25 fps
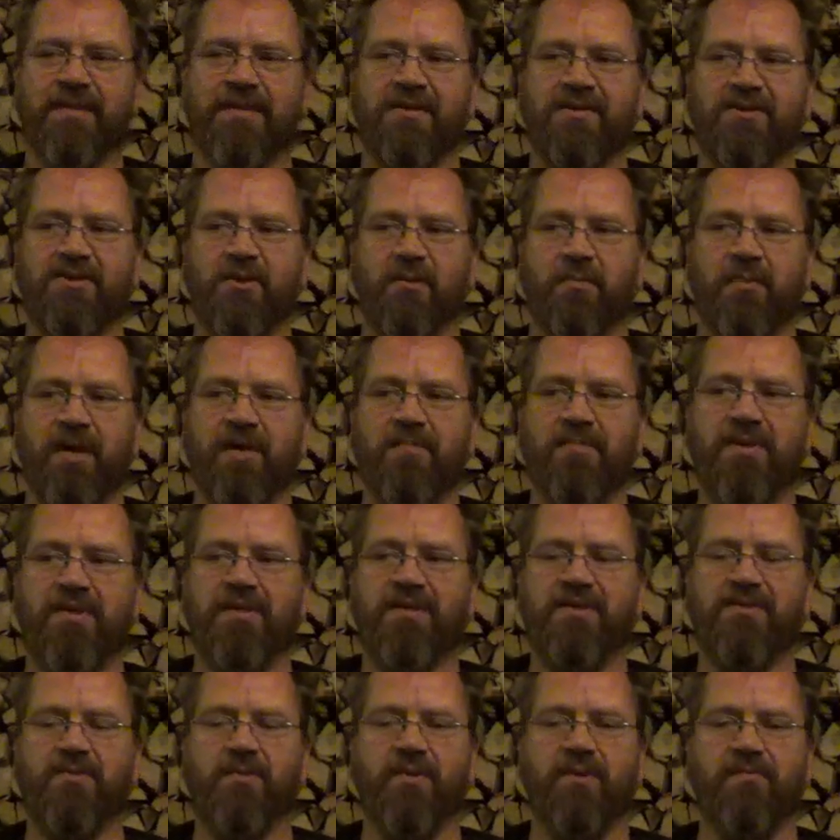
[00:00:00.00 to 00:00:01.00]
So maybe
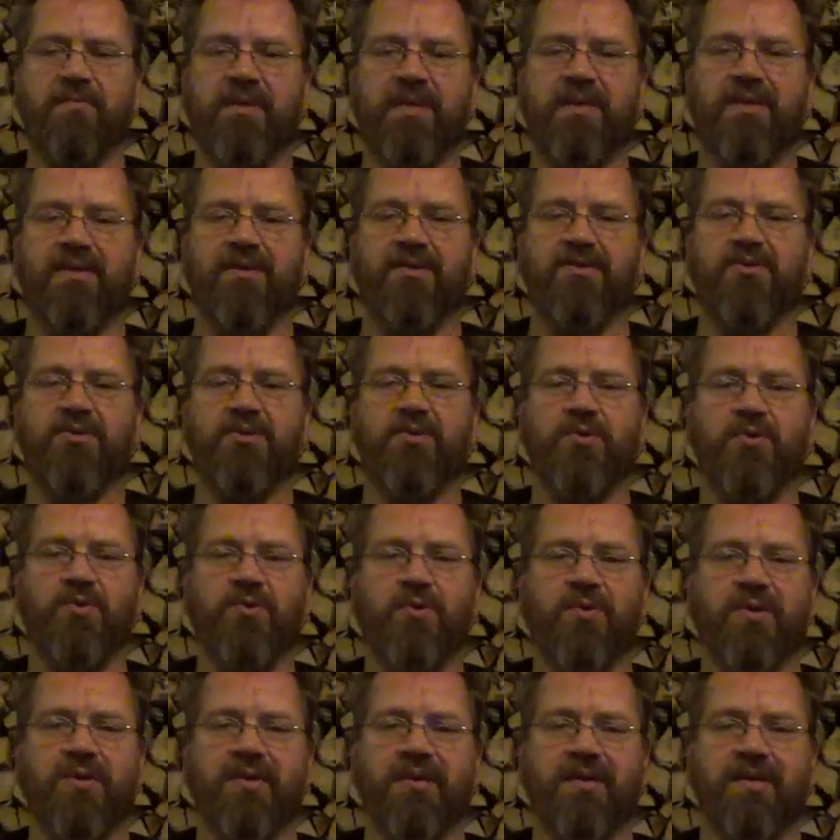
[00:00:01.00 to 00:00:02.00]
this will be the
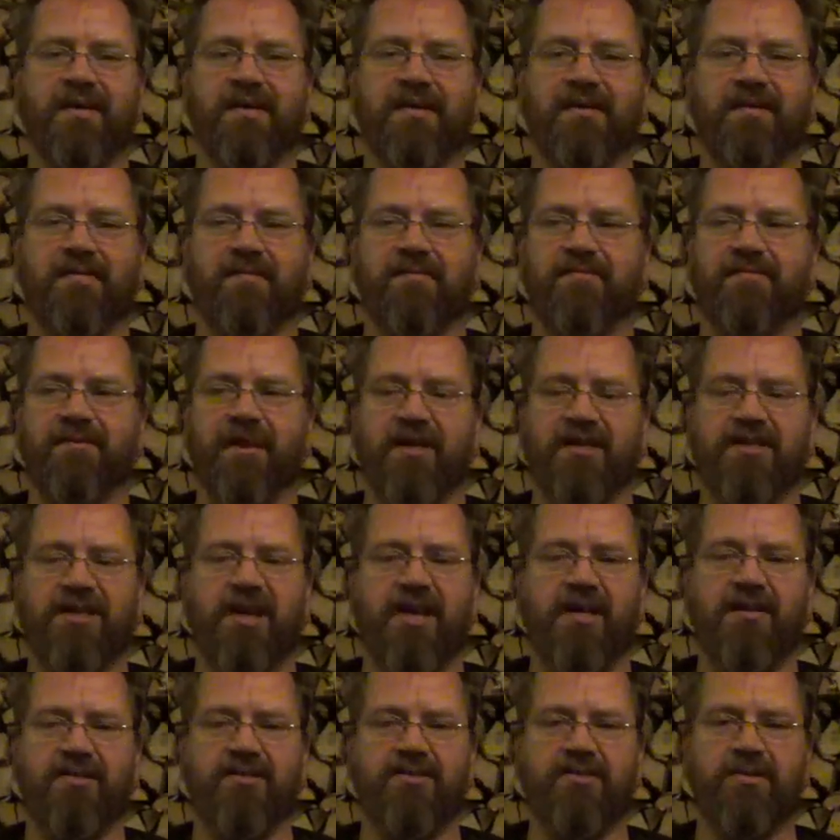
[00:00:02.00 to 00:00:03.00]
new
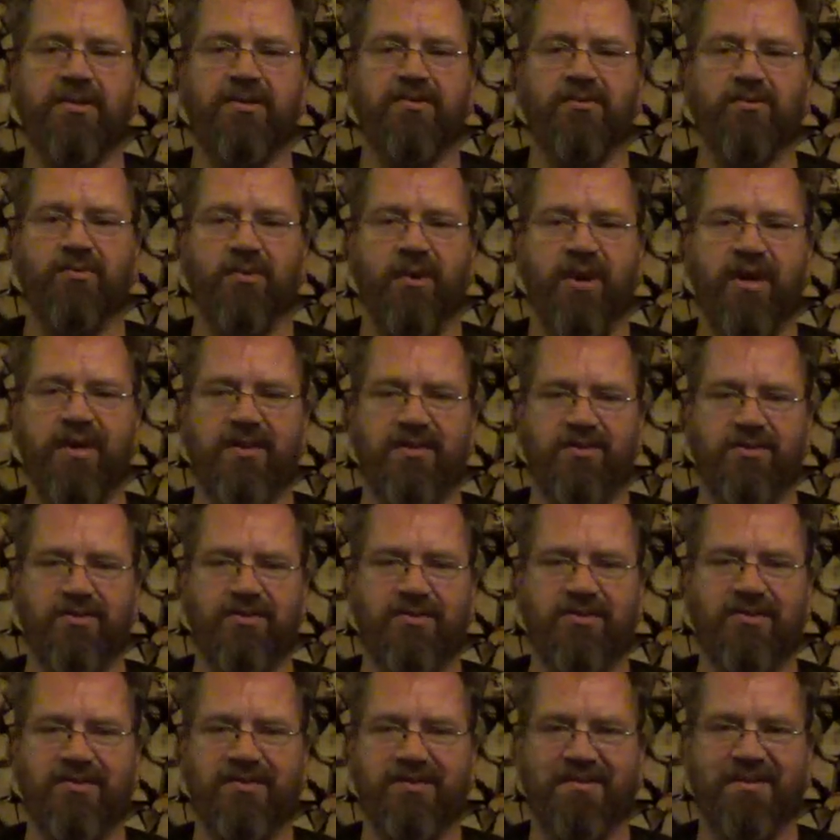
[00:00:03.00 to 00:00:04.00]
fantastic
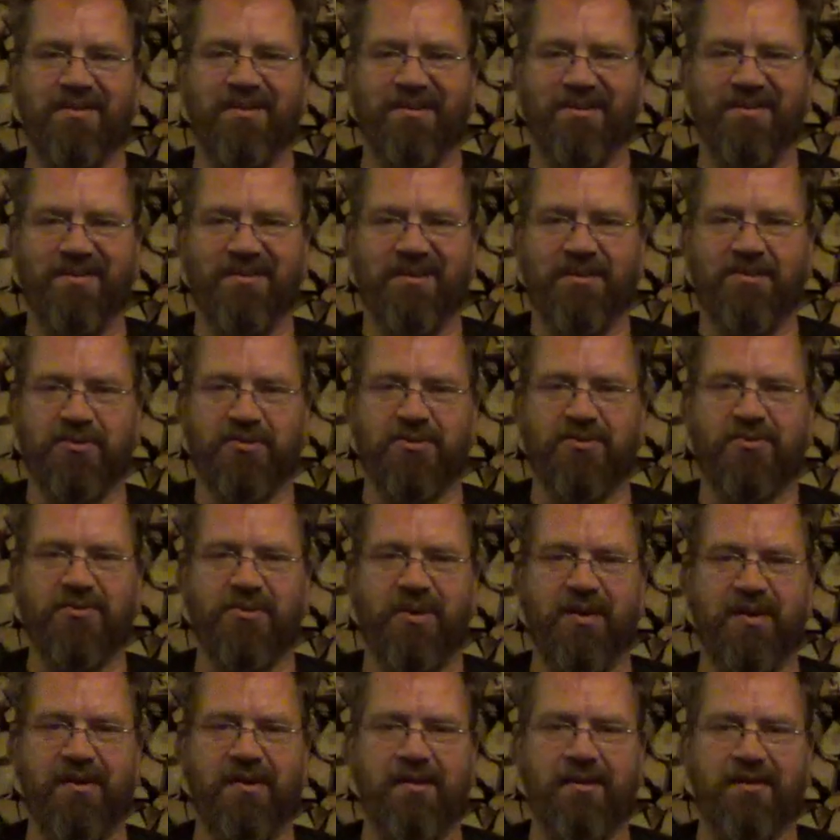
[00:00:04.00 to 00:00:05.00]
race, you know, the
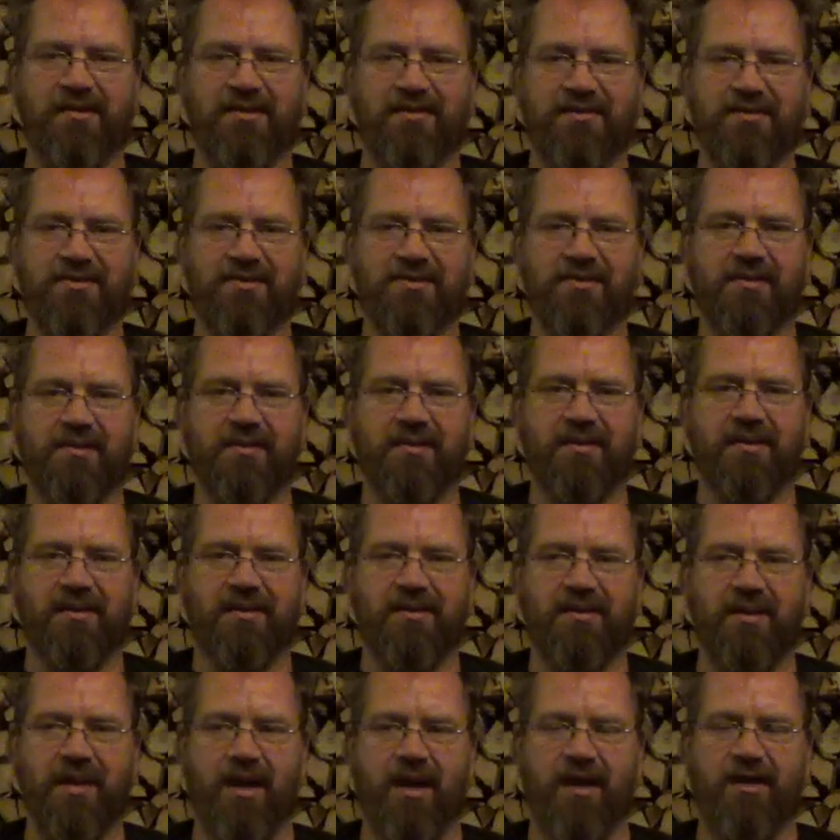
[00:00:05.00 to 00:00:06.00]
Australians,
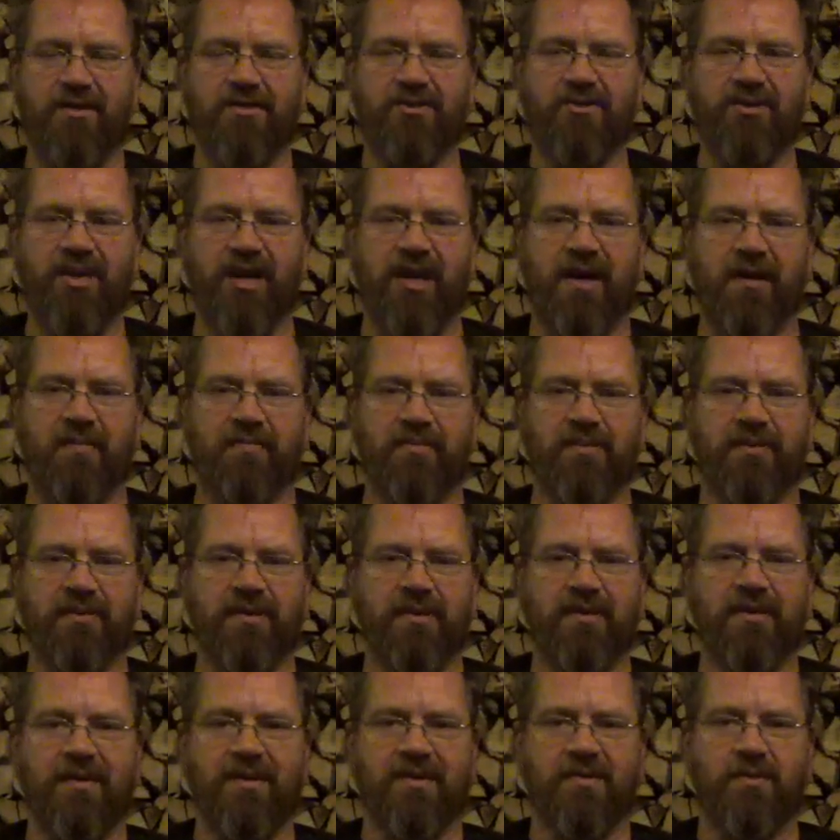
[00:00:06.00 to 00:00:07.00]
the unjabbed,
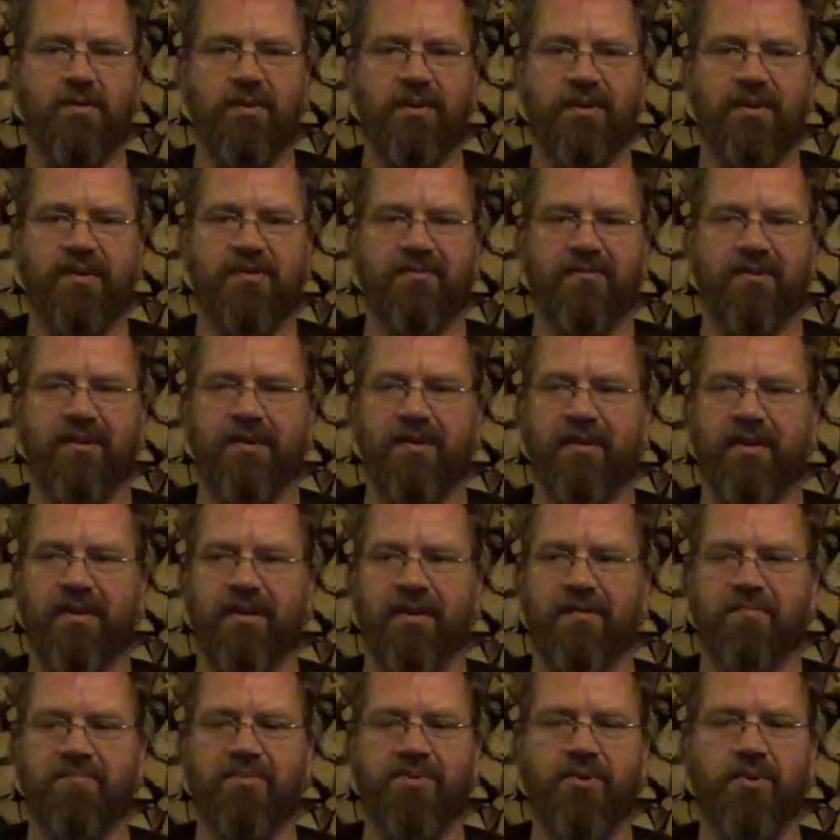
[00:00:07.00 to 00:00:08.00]
with
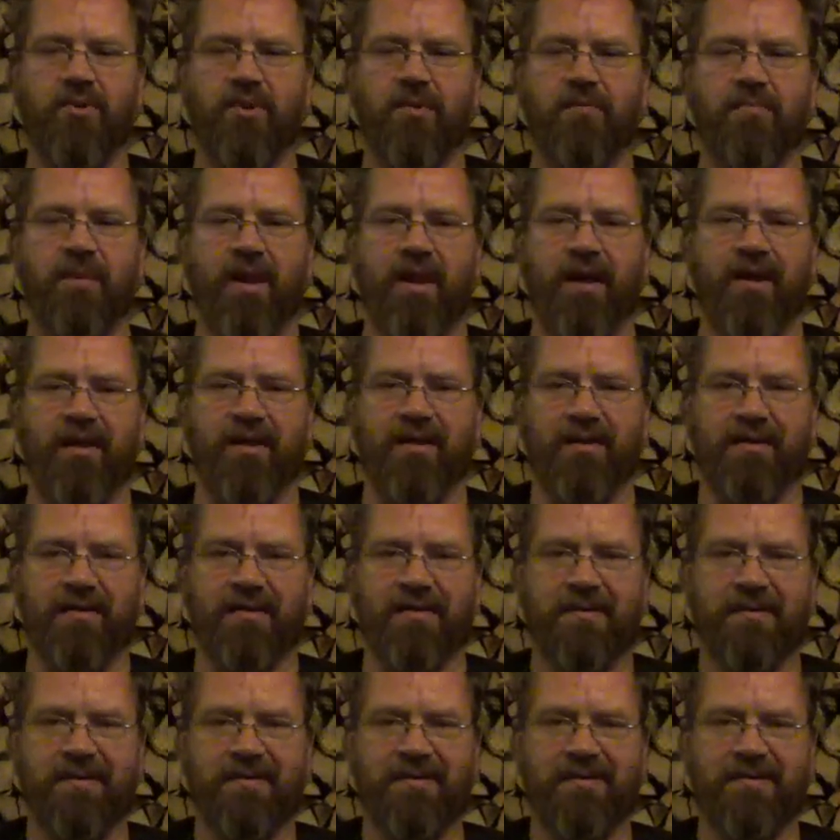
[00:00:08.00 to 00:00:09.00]
pure blood,
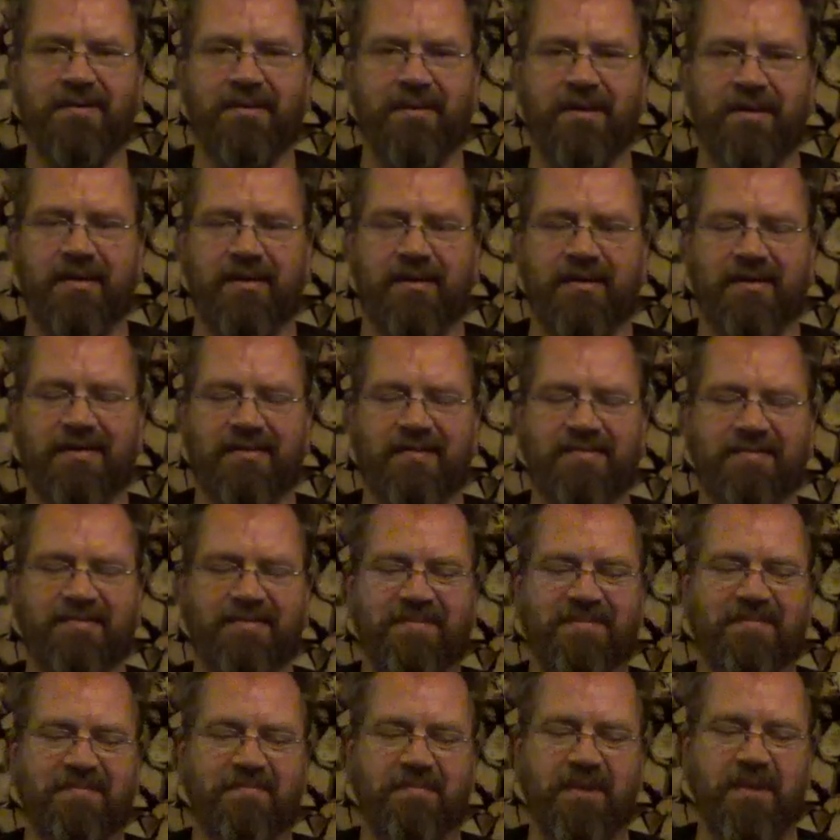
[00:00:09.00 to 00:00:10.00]
yeah.
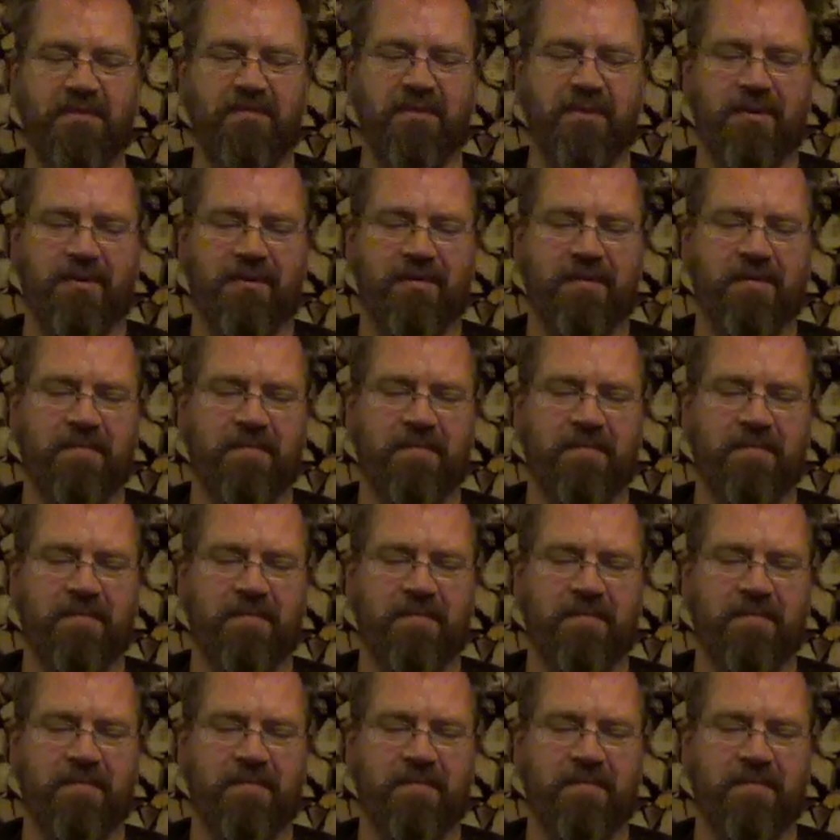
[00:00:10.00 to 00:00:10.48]
Maybe.